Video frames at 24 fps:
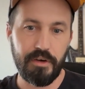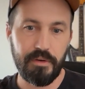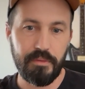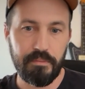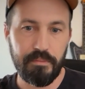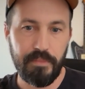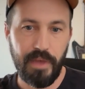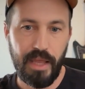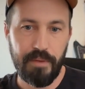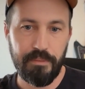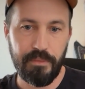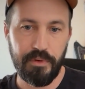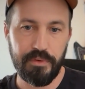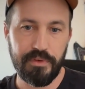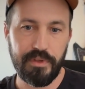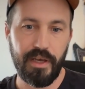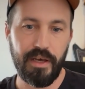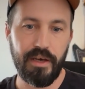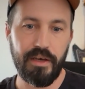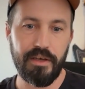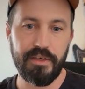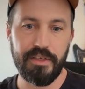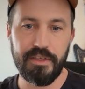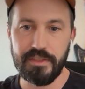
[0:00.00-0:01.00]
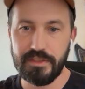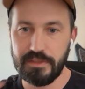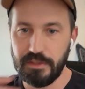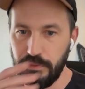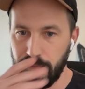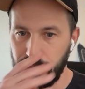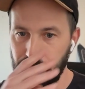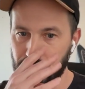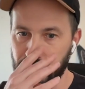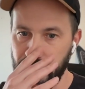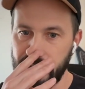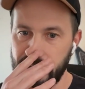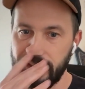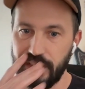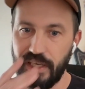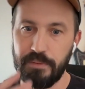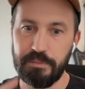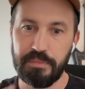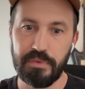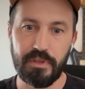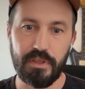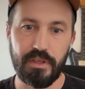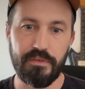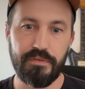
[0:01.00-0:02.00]
Mand modality? So, for
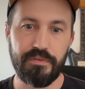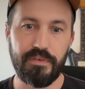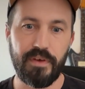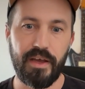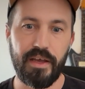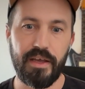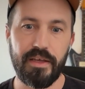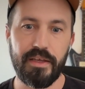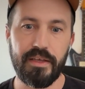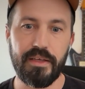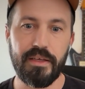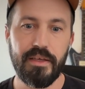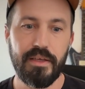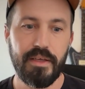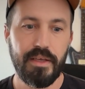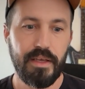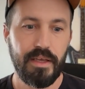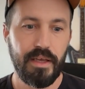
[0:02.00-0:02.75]
example, if I